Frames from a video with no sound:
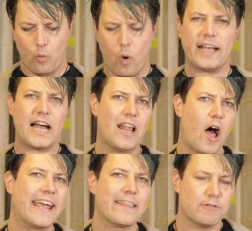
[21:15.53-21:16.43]
why can't
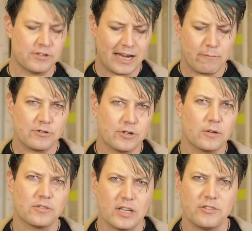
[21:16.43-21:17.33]
I get the same
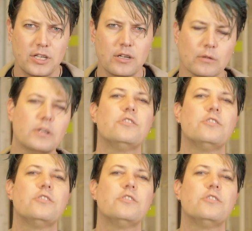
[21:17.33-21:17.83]
results as you?